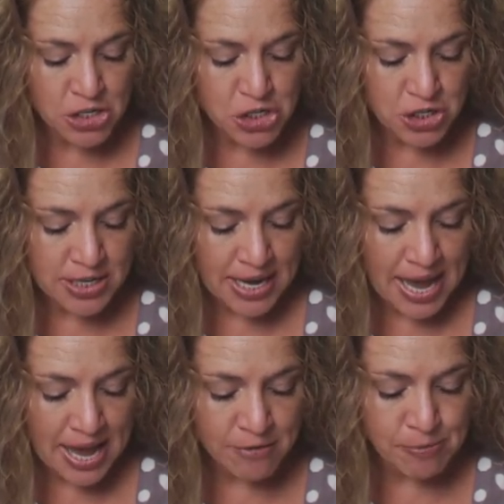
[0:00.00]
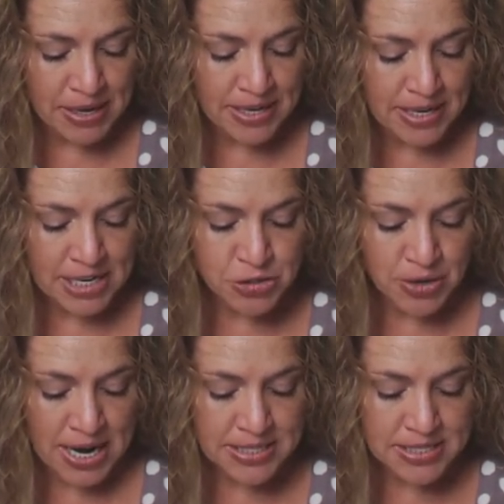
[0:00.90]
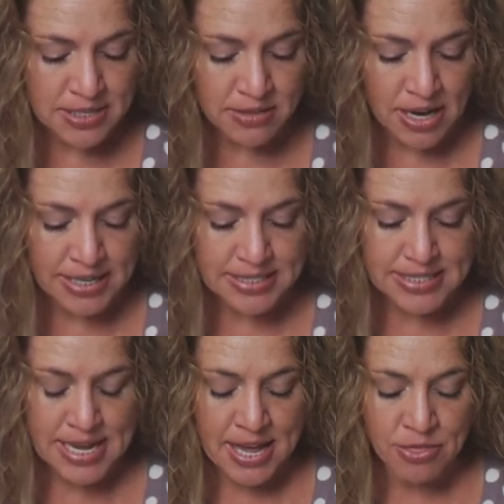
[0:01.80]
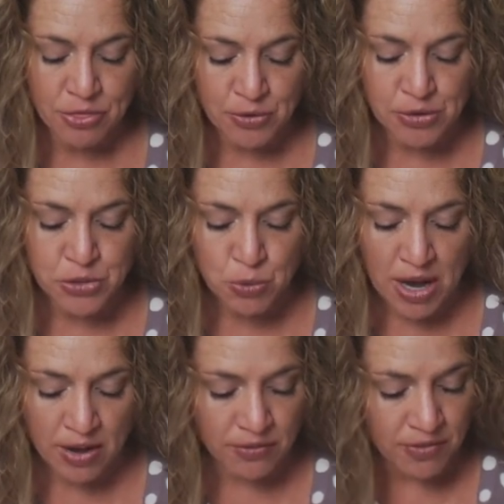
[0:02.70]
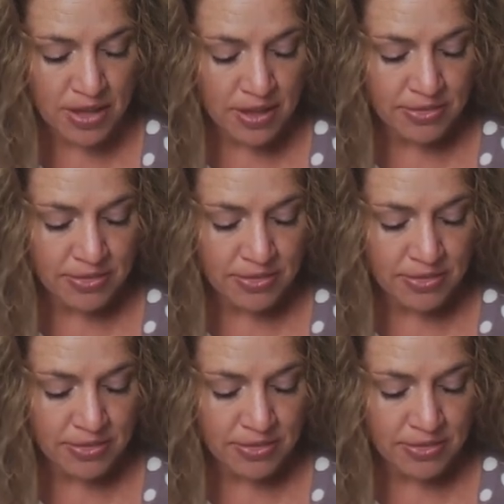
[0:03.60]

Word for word: should have been addressed to lines 10 through 12,